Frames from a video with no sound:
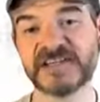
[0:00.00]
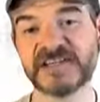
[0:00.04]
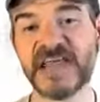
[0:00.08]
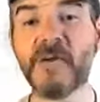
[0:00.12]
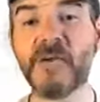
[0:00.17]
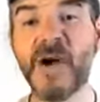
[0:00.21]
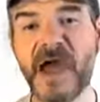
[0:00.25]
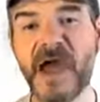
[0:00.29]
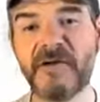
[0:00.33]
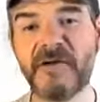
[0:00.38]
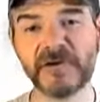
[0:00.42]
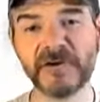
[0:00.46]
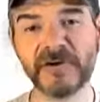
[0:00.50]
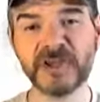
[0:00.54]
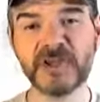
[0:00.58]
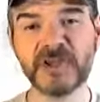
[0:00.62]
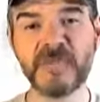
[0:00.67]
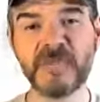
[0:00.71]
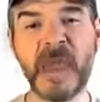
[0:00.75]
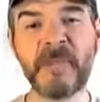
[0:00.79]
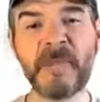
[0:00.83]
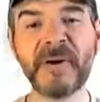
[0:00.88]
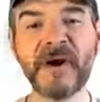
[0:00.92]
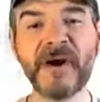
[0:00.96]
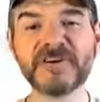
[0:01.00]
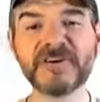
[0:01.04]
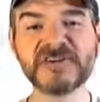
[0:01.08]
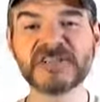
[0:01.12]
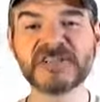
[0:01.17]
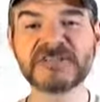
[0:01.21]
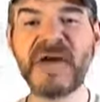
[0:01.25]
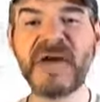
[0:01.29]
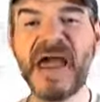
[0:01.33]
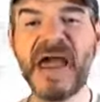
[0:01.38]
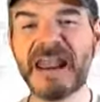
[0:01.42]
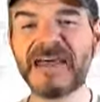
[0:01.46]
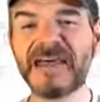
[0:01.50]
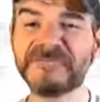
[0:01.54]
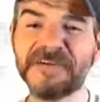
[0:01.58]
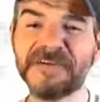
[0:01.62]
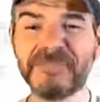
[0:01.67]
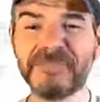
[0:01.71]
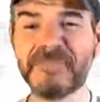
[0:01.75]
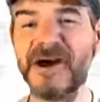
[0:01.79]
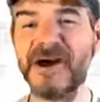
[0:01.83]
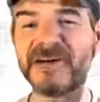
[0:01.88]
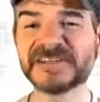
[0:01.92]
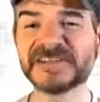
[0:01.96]
However, you may purchase male and
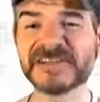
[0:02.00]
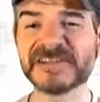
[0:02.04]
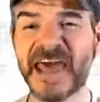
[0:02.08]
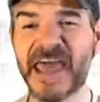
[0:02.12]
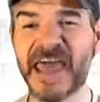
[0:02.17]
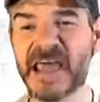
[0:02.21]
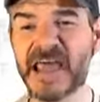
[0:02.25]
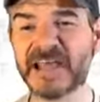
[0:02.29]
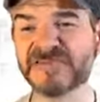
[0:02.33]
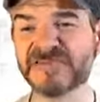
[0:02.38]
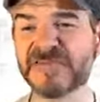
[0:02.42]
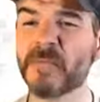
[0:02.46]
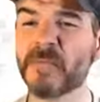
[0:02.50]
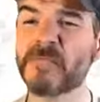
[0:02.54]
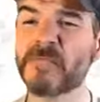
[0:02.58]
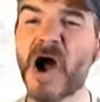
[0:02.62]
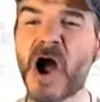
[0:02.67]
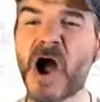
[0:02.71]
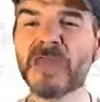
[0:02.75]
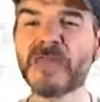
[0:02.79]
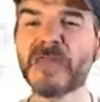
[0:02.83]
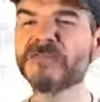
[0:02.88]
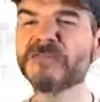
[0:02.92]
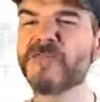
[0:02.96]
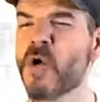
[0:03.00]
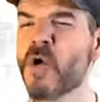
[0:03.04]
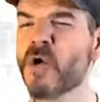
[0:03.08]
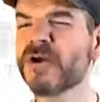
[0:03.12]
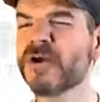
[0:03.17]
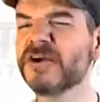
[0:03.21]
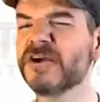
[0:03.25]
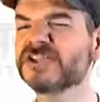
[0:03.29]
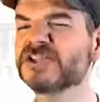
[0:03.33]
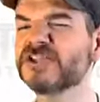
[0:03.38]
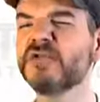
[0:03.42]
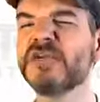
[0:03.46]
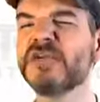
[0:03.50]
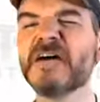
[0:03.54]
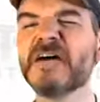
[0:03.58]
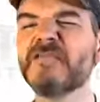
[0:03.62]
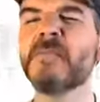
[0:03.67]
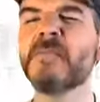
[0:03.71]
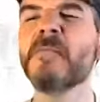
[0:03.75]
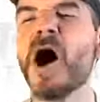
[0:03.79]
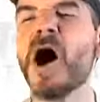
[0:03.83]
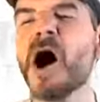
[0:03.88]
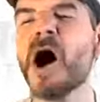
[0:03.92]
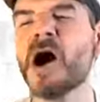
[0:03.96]
female slaves from among the foreigners who live
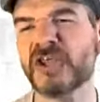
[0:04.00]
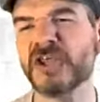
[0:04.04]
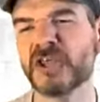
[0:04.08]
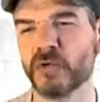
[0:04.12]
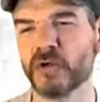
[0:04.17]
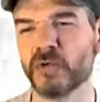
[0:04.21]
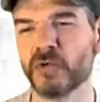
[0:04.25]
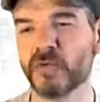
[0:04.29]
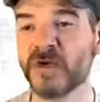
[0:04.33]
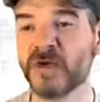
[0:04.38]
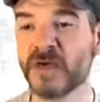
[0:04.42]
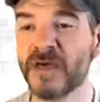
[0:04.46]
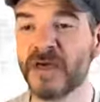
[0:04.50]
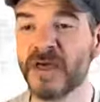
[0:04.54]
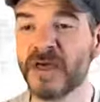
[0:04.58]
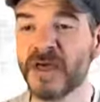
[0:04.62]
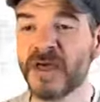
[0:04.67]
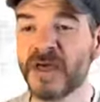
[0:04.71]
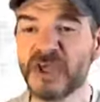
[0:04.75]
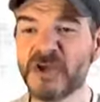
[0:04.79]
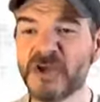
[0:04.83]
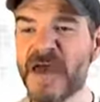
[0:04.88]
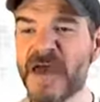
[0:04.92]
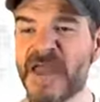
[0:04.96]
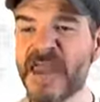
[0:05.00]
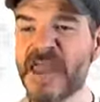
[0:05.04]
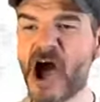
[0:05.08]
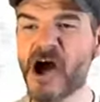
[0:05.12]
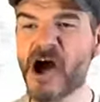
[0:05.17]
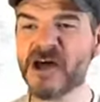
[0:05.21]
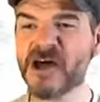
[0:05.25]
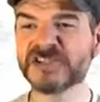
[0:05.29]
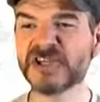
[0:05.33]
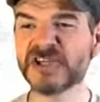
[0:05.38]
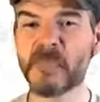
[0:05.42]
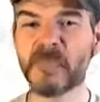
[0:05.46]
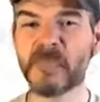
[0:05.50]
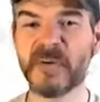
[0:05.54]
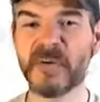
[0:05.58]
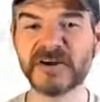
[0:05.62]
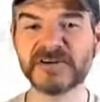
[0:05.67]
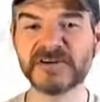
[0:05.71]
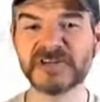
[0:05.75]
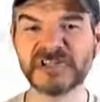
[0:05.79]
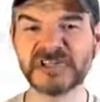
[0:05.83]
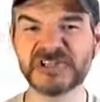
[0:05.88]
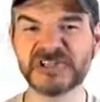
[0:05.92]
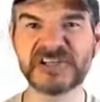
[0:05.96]
among you. You may also
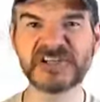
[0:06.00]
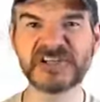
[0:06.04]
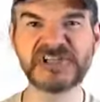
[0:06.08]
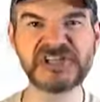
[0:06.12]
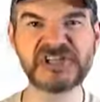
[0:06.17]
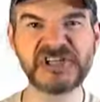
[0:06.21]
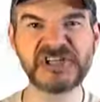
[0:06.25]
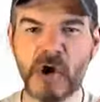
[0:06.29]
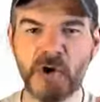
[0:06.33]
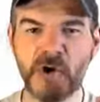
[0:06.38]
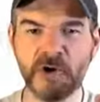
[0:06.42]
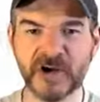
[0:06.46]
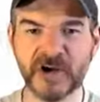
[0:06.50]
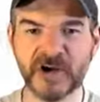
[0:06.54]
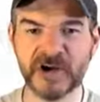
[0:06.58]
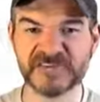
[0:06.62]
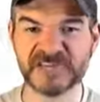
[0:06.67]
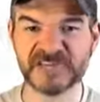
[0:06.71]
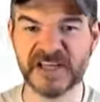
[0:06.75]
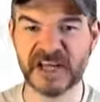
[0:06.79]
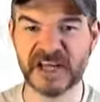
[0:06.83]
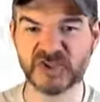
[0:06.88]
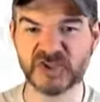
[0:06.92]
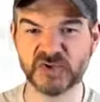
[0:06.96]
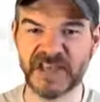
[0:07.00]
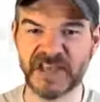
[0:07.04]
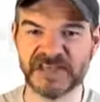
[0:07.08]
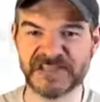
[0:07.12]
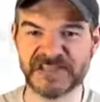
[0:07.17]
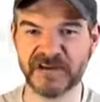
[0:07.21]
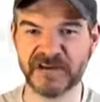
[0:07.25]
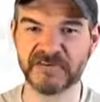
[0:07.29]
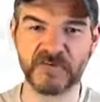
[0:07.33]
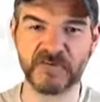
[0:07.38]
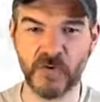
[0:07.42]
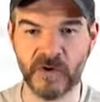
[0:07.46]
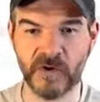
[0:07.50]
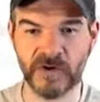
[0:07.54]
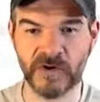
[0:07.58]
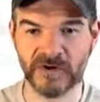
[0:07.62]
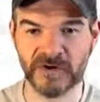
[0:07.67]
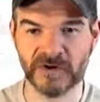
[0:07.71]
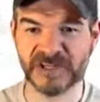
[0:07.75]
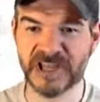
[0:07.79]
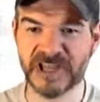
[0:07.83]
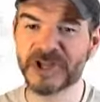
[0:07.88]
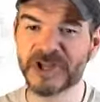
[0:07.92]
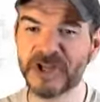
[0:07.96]
purchase the children of such resident
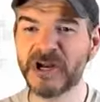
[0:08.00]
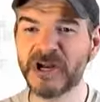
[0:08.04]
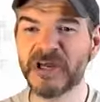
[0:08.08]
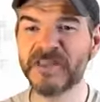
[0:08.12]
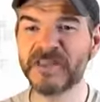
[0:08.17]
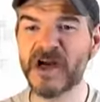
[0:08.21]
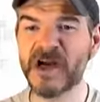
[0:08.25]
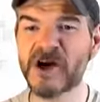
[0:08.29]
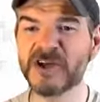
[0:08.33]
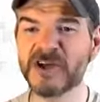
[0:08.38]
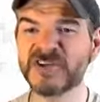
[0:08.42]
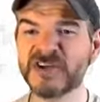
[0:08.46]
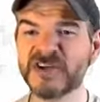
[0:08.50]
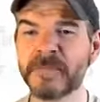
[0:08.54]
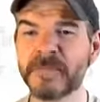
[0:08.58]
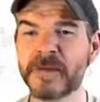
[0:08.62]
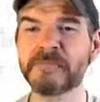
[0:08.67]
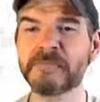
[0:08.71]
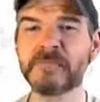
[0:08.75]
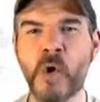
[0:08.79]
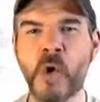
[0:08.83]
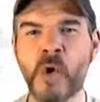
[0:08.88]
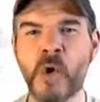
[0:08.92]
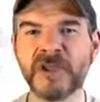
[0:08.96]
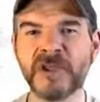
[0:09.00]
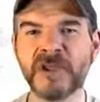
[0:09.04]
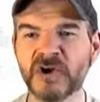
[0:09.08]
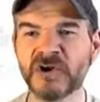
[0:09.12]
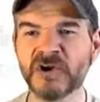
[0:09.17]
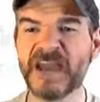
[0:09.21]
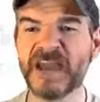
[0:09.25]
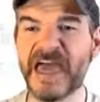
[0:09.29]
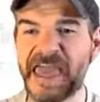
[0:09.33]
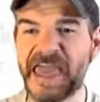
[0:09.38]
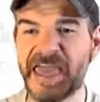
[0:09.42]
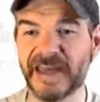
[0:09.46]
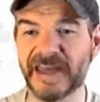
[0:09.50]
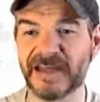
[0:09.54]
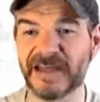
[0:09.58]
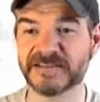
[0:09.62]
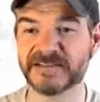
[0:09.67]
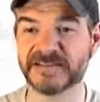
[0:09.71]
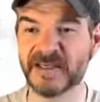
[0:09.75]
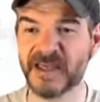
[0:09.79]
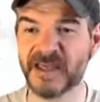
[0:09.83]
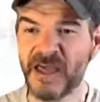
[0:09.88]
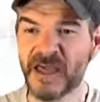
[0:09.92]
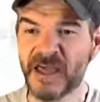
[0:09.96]
foreigners, including those who have been born in your land.
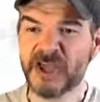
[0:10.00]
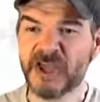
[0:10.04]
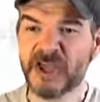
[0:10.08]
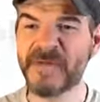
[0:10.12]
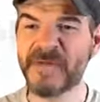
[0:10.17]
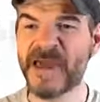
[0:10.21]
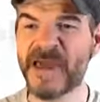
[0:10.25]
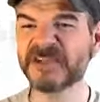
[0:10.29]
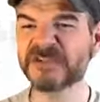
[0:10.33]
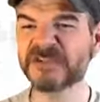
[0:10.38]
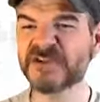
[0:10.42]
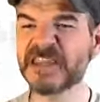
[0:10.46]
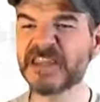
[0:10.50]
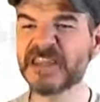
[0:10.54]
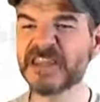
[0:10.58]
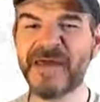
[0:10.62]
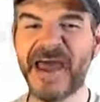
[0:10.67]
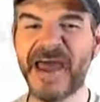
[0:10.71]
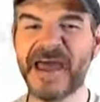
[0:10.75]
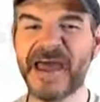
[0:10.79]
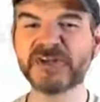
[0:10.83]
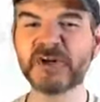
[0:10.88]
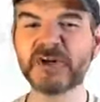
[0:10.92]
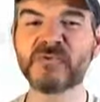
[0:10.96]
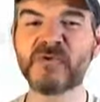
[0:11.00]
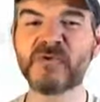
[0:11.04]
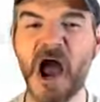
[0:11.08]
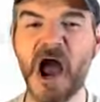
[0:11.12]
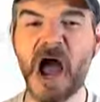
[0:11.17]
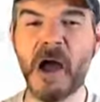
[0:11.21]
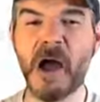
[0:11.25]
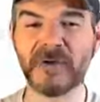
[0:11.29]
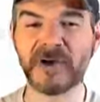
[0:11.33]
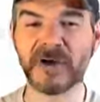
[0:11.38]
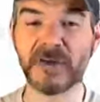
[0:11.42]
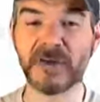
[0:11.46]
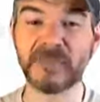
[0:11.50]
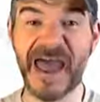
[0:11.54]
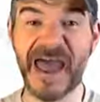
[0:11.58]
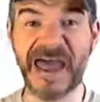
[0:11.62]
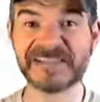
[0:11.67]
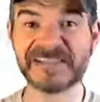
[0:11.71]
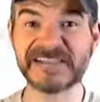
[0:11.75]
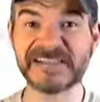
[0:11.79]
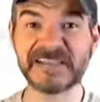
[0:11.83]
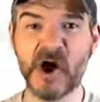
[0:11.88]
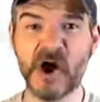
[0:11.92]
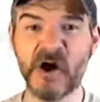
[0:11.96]
You may treat them as your property,
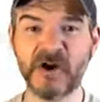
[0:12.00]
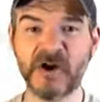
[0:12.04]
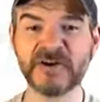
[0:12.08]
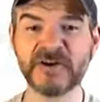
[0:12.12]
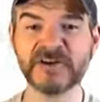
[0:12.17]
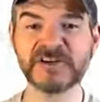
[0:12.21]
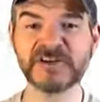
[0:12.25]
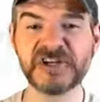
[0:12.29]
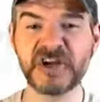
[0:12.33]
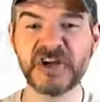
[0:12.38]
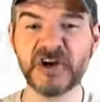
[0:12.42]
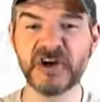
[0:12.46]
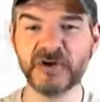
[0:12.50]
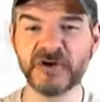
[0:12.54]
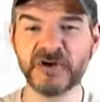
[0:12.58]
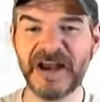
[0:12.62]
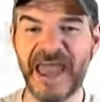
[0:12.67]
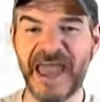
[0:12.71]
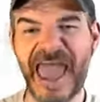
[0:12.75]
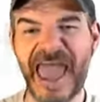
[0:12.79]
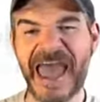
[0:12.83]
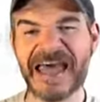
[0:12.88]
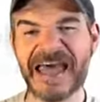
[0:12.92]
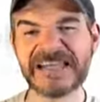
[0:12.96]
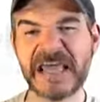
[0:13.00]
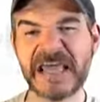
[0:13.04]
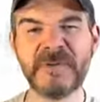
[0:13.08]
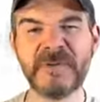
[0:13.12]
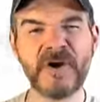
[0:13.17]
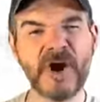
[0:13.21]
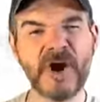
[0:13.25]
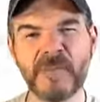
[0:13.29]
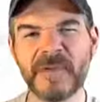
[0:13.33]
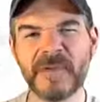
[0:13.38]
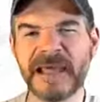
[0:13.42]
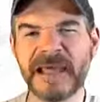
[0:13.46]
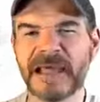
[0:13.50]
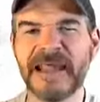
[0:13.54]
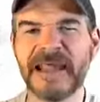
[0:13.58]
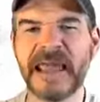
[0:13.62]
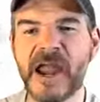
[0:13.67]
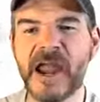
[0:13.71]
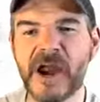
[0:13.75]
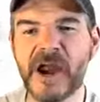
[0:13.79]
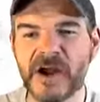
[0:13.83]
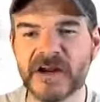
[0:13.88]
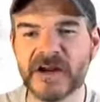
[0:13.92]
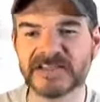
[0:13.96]
passing them on to your children as a permanent
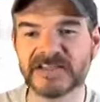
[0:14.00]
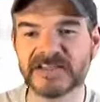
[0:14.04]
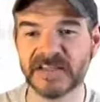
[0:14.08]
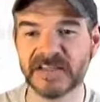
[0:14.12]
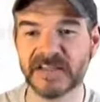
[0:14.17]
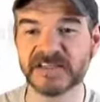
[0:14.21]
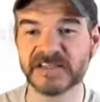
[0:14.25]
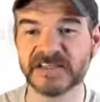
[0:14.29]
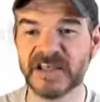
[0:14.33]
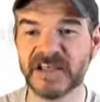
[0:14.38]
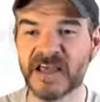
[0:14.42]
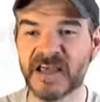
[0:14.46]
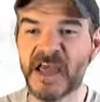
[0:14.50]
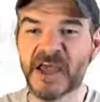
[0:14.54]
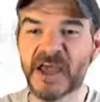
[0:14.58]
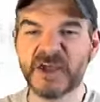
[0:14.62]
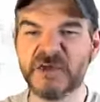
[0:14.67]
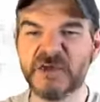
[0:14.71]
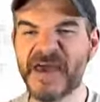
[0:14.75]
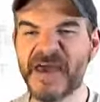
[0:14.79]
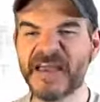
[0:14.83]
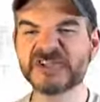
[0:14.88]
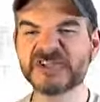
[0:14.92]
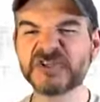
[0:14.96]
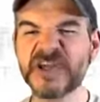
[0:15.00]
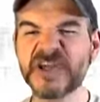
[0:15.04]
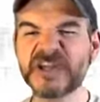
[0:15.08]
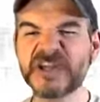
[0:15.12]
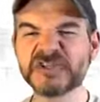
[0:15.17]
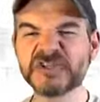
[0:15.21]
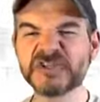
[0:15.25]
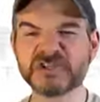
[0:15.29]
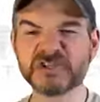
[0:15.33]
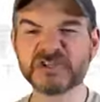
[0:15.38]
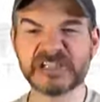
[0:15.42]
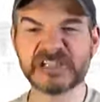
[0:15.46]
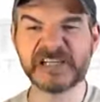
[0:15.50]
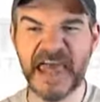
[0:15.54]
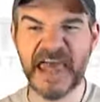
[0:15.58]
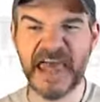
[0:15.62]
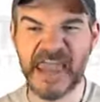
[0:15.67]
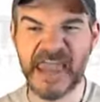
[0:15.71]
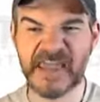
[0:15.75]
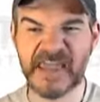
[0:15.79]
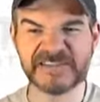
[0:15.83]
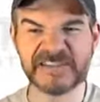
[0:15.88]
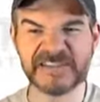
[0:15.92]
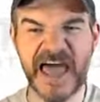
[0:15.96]
inheritance. You may treat your
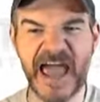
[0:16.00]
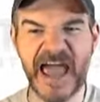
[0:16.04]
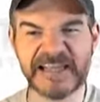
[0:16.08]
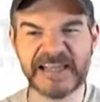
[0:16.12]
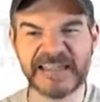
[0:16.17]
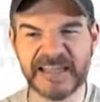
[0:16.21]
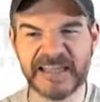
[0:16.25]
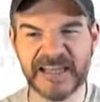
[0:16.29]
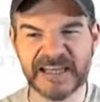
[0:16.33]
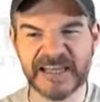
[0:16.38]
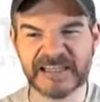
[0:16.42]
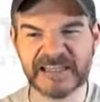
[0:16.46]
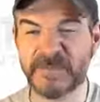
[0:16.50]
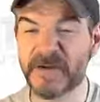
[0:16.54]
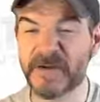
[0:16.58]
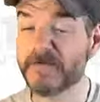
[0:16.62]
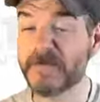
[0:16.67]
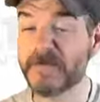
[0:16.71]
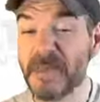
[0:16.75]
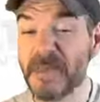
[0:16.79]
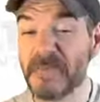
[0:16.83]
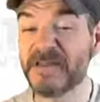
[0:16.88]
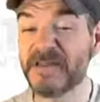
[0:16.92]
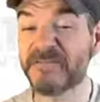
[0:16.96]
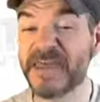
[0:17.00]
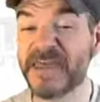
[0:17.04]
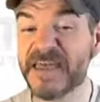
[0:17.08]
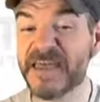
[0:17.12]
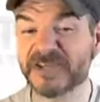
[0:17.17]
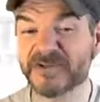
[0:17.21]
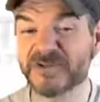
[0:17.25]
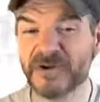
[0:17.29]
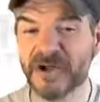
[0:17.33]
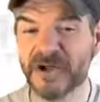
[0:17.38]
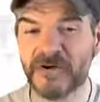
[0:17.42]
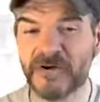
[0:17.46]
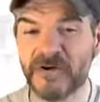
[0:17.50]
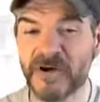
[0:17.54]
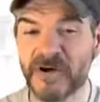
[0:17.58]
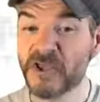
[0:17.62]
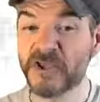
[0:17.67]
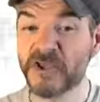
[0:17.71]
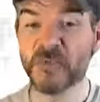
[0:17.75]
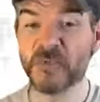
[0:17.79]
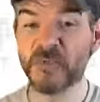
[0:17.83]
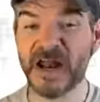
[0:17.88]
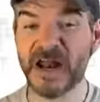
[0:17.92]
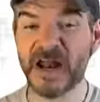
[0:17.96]
slaves like this, but the people of Israel,
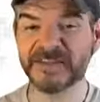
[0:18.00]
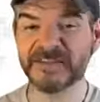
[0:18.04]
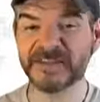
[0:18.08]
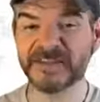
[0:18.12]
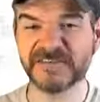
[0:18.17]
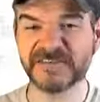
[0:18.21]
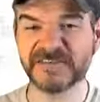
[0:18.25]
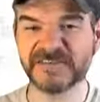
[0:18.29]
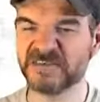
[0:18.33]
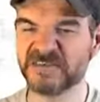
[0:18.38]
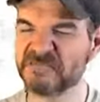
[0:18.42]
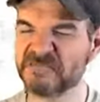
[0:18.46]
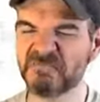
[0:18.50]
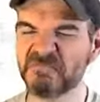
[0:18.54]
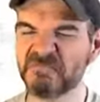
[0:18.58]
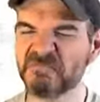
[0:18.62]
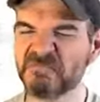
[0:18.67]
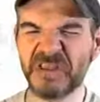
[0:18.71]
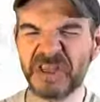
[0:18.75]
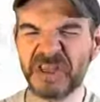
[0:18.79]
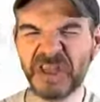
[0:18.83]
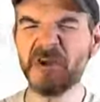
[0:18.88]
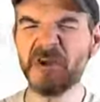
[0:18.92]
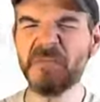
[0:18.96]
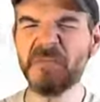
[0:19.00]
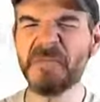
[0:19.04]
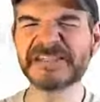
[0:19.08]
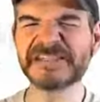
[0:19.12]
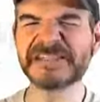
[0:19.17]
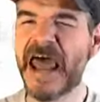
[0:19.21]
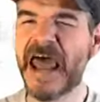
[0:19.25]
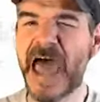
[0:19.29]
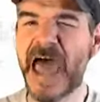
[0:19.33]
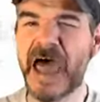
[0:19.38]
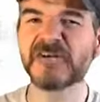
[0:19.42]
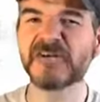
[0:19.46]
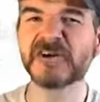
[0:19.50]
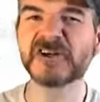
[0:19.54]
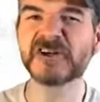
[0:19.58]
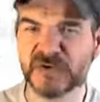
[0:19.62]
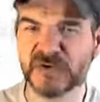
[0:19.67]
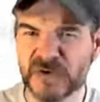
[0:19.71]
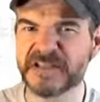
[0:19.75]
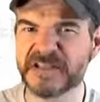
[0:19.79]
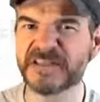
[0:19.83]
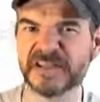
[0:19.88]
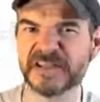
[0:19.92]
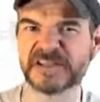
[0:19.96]
your relatives, you must never
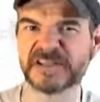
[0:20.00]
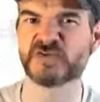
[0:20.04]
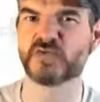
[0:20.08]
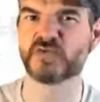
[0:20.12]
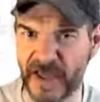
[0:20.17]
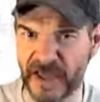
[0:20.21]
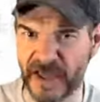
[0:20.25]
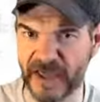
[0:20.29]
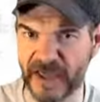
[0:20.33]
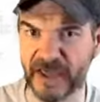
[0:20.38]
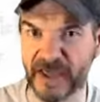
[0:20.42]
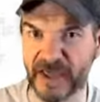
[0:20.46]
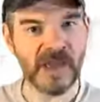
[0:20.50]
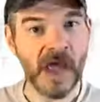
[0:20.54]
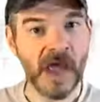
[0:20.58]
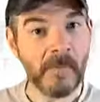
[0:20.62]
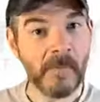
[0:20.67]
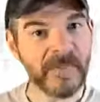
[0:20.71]
treat this way.